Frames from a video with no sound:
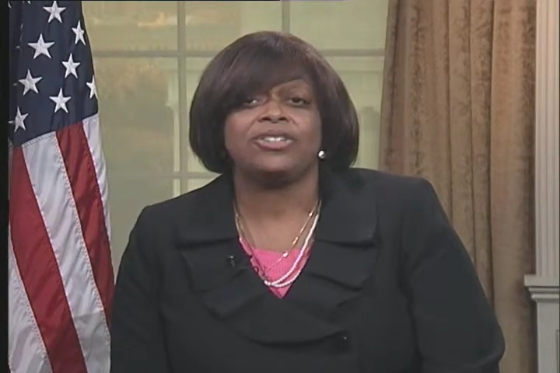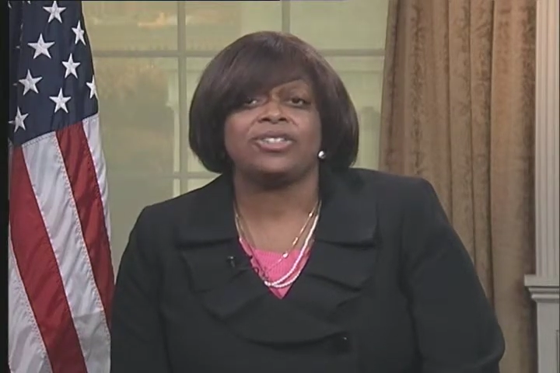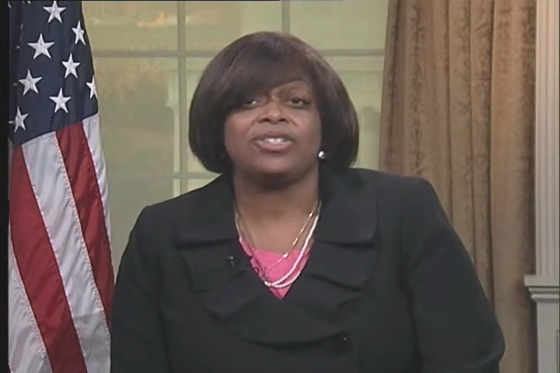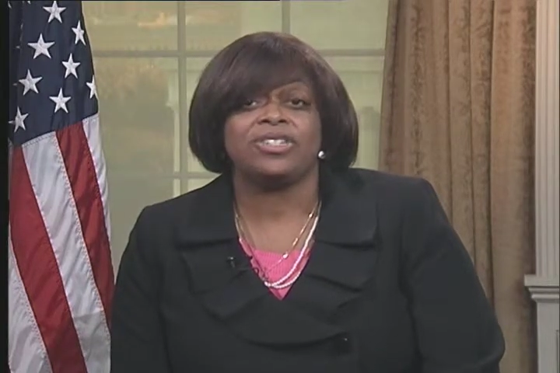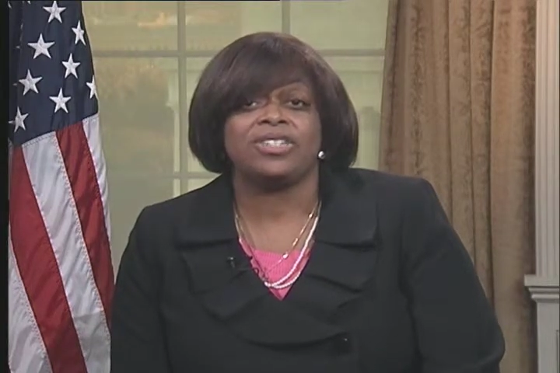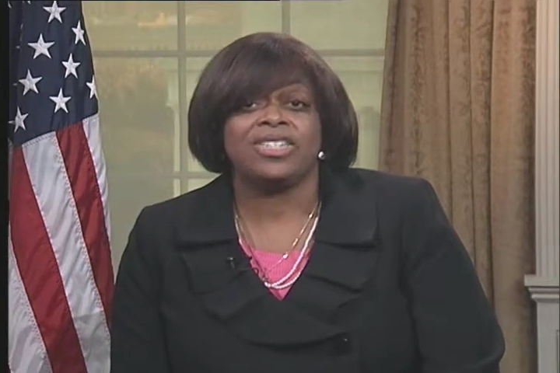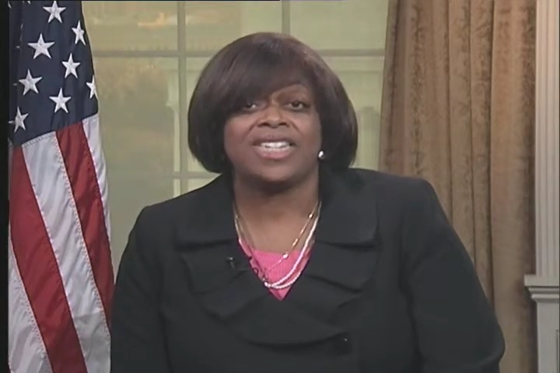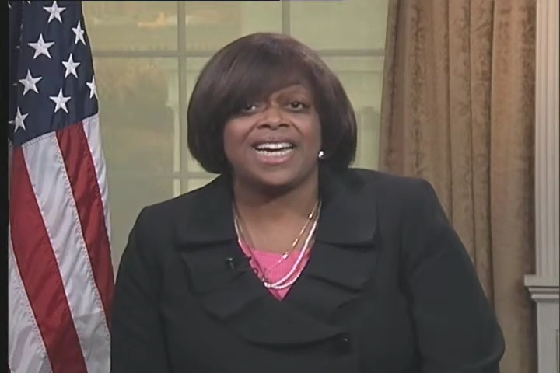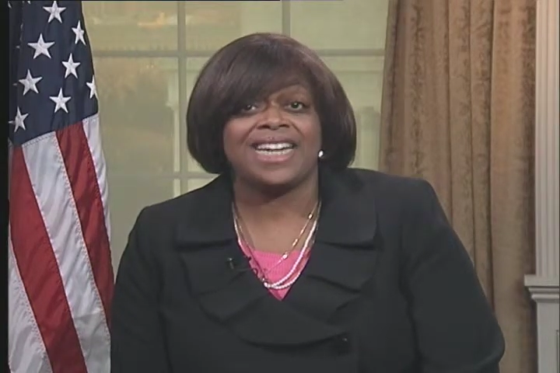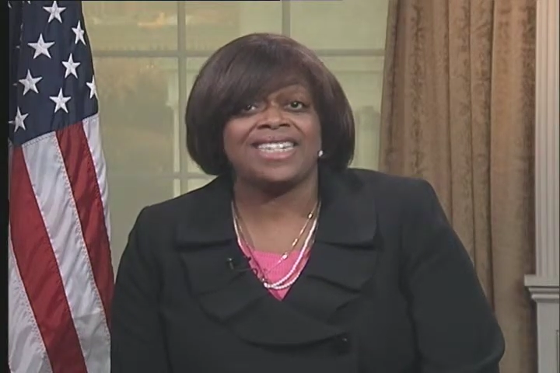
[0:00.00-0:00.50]
to the
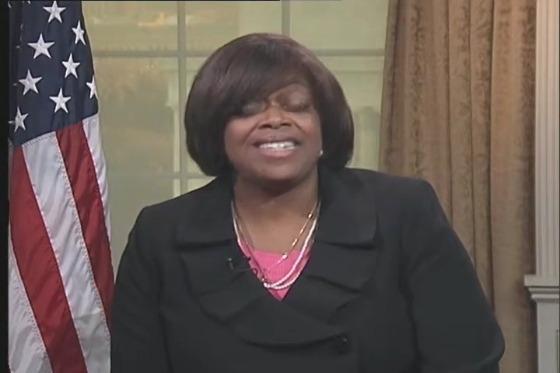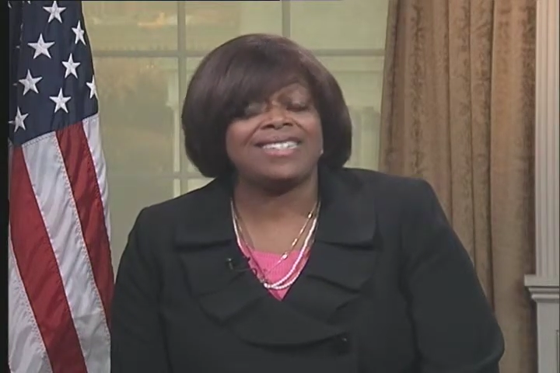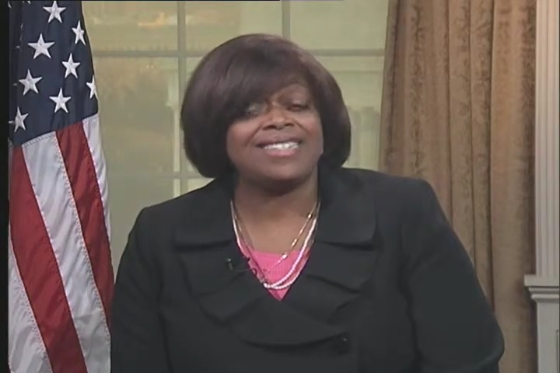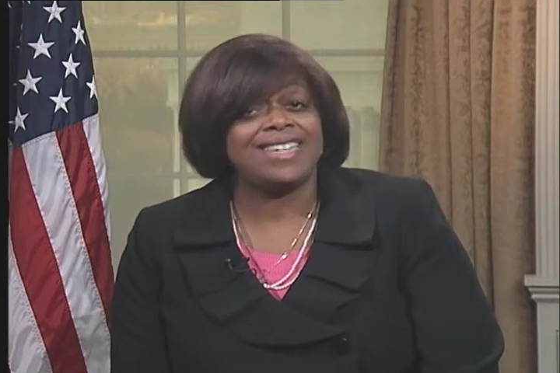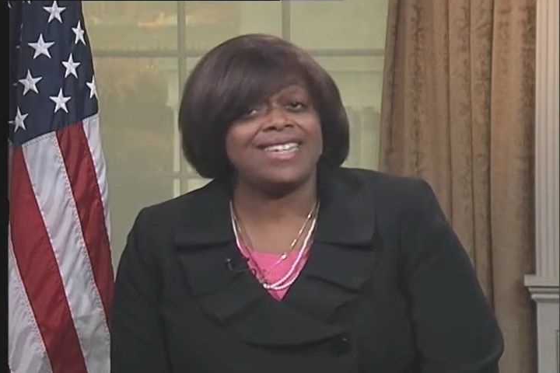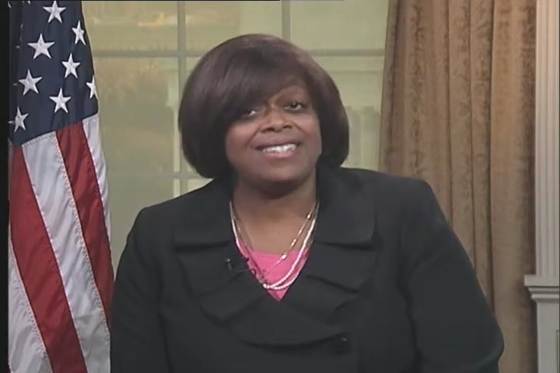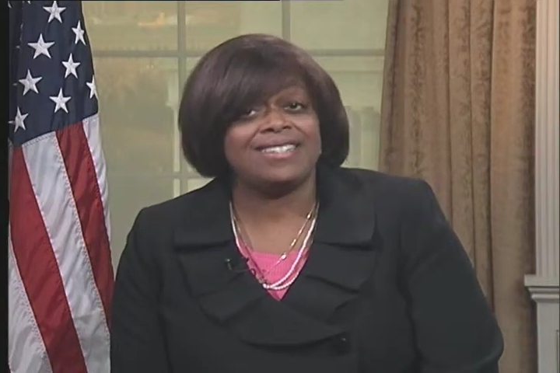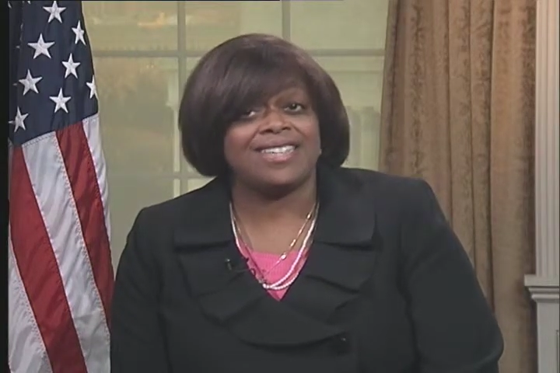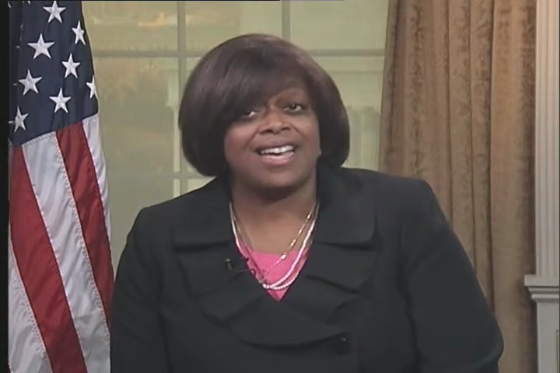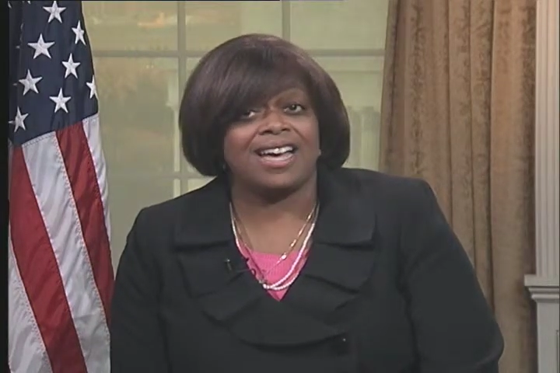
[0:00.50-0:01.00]
United
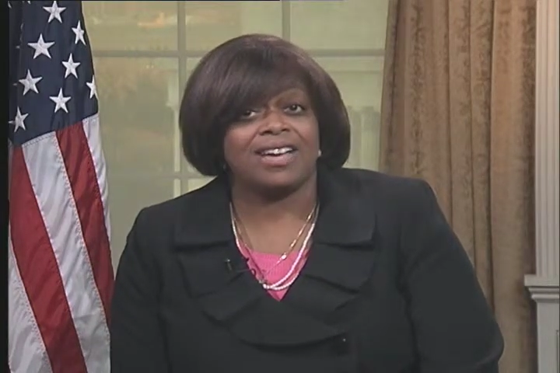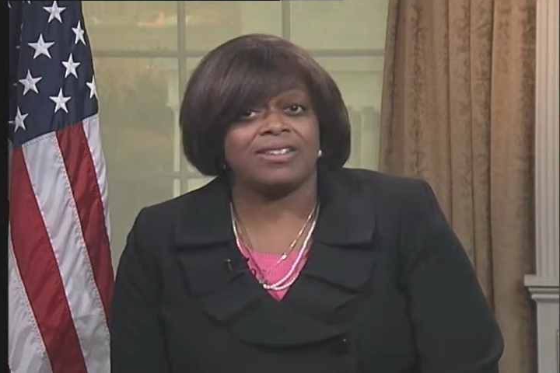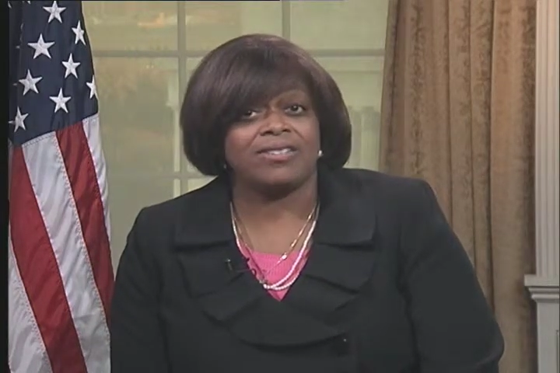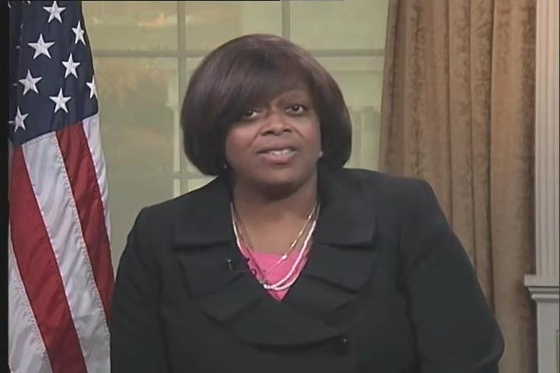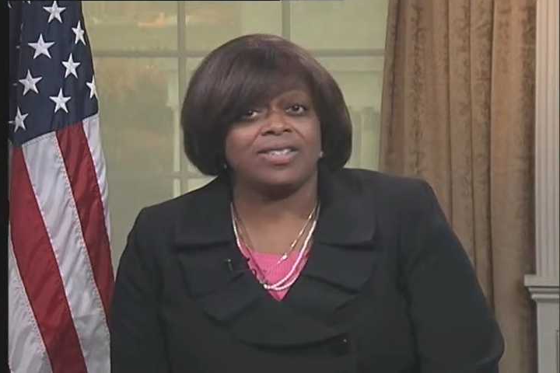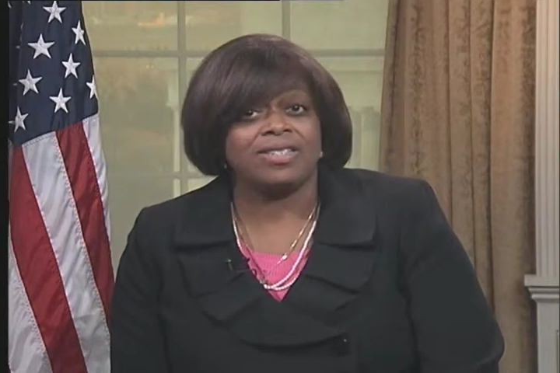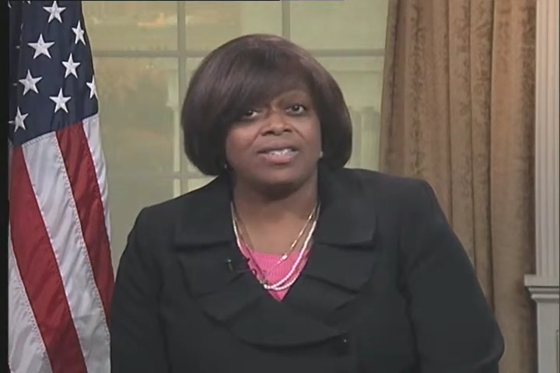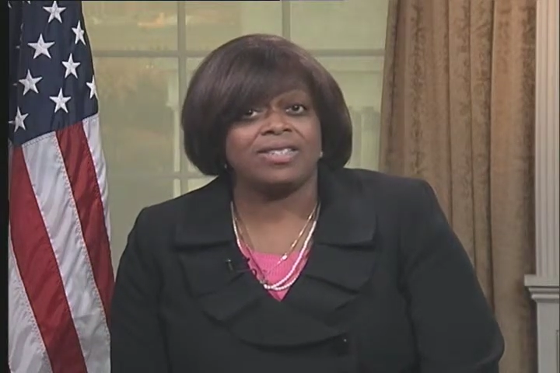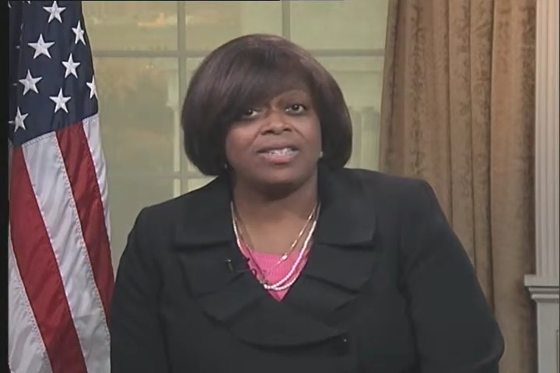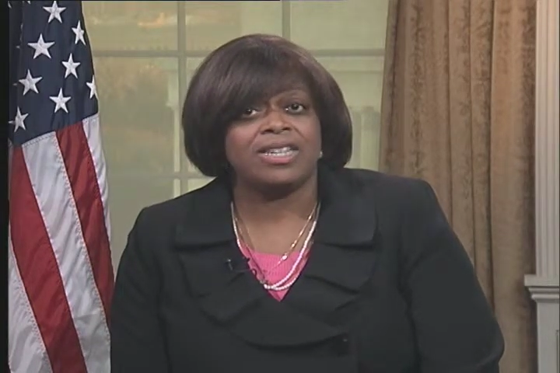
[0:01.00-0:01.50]
States
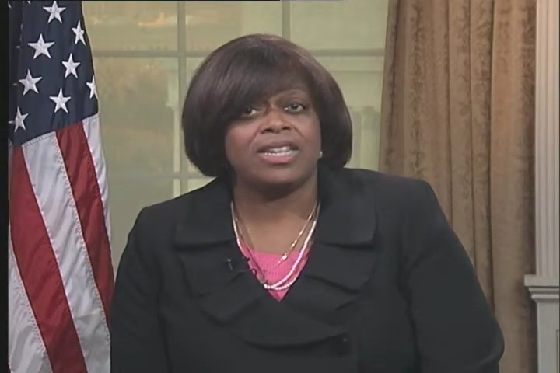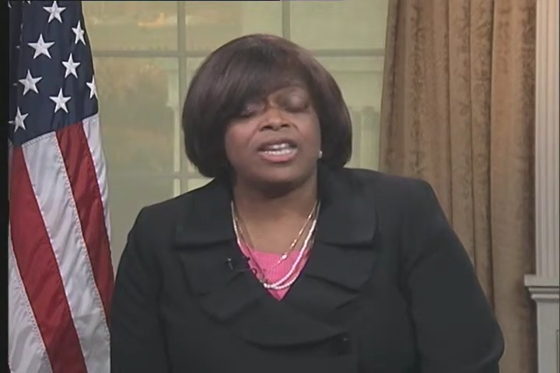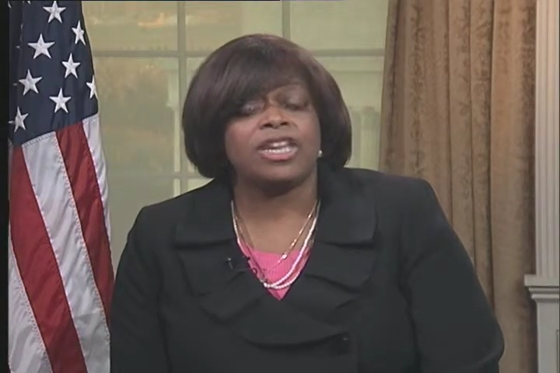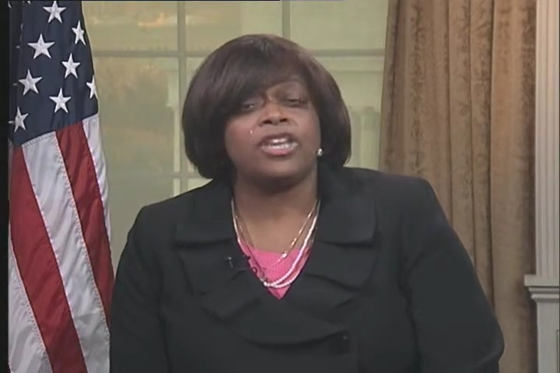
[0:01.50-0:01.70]
Congress,